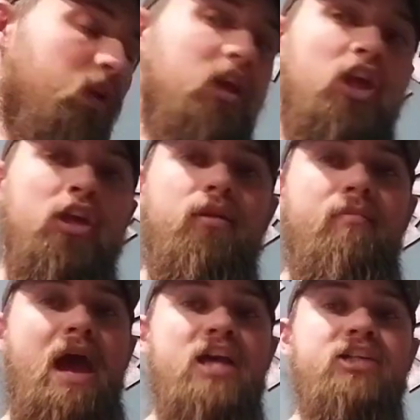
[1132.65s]
really
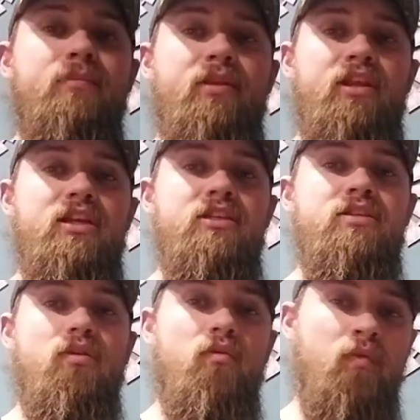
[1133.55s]
good mashup of
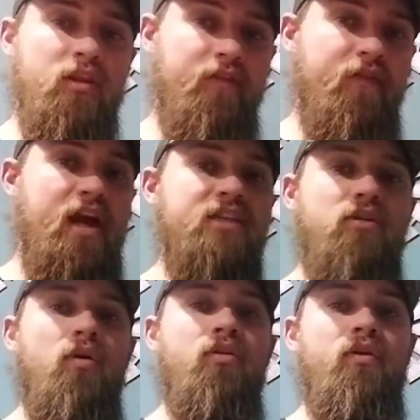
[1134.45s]
these with a
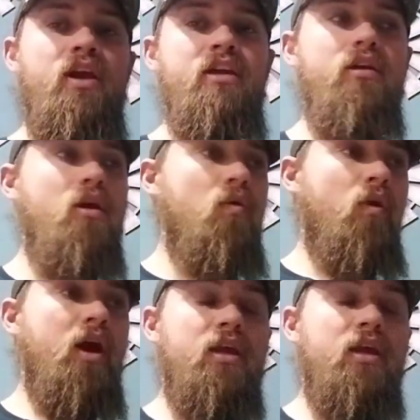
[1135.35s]
fast growth rate